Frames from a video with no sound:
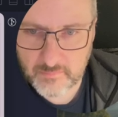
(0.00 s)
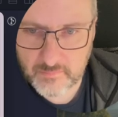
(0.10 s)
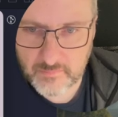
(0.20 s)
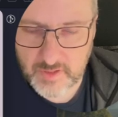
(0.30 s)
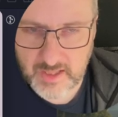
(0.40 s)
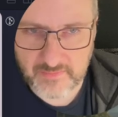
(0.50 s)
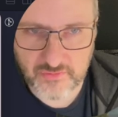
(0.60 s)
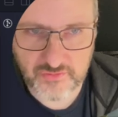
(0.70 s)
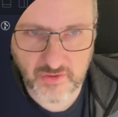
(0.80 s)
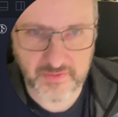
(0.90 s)
Yeah, there's
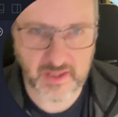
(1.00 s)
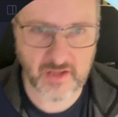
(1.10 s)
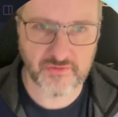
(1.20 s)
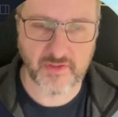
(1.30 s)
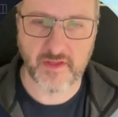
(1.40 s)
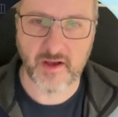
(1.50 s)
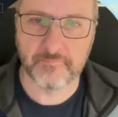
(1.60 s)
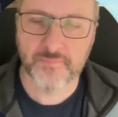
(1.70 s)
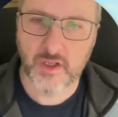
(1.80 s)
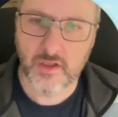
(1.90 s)
nothing else in there.
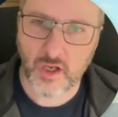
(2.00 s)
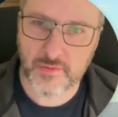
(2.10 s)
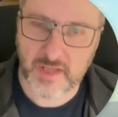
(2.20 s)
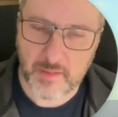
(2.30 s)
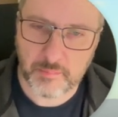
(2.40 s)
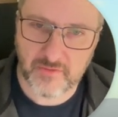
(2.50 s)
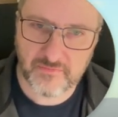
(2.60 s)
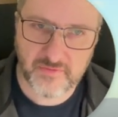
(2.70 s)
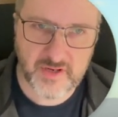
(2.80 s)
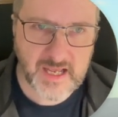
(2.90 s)
Okay, but for
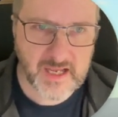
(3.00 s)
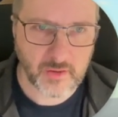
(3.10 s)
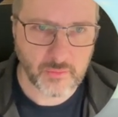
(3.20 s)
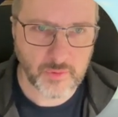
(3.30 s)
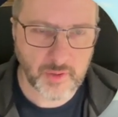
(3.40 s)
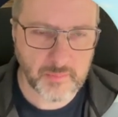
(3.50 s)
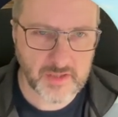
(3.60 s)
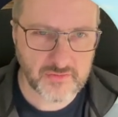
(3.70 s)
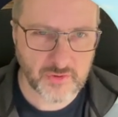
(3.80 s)
now, what I might do,